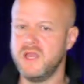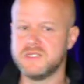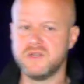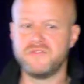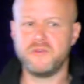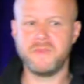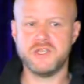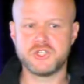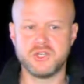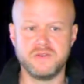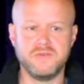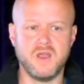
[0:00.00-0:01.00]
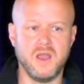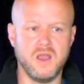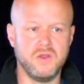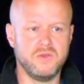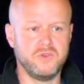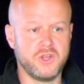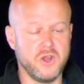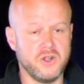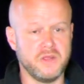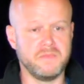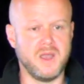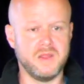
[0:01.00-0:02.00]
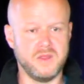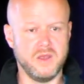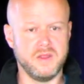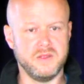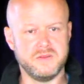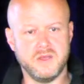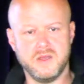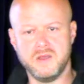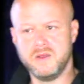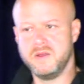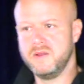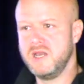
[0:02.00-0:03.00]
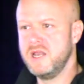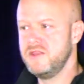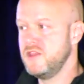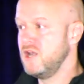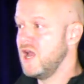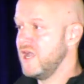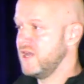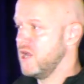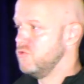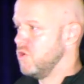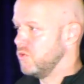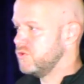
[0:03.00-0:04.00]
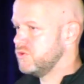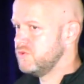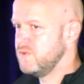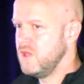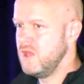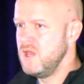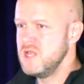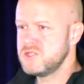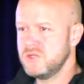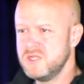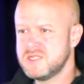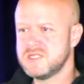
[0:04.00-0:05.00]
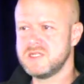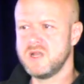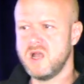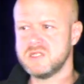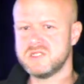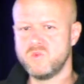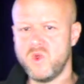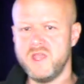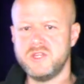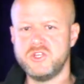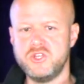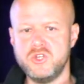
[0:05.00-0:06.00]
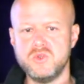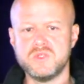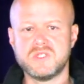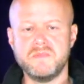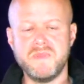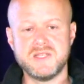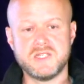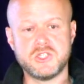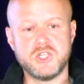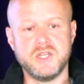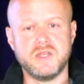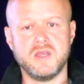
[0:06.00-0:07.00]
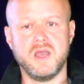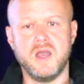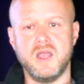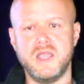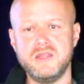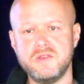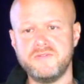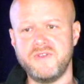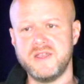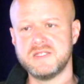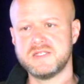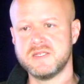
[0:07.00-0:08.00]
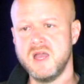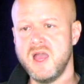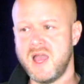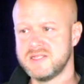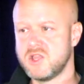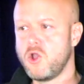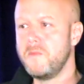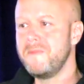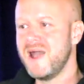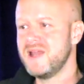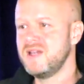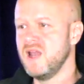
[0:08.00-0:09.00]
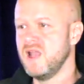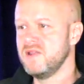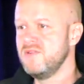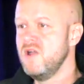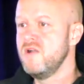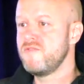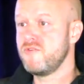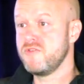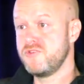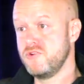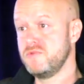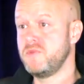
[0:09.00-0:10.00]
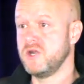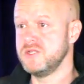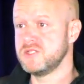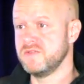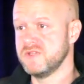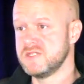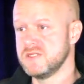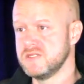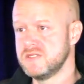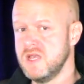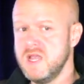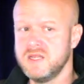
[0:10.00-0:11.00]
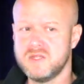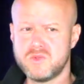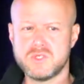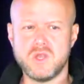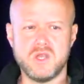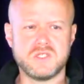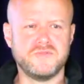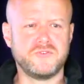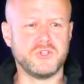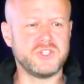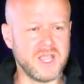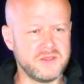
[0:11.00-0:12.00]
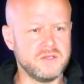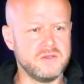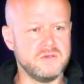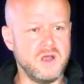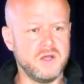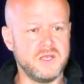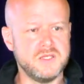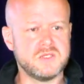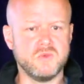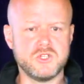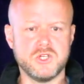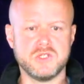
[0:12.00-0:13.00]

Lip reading: is information regarding the line I wrote. So this is an awesome way to use the messaging interface as a command line for third-party services. This was awesome for a technical audience, which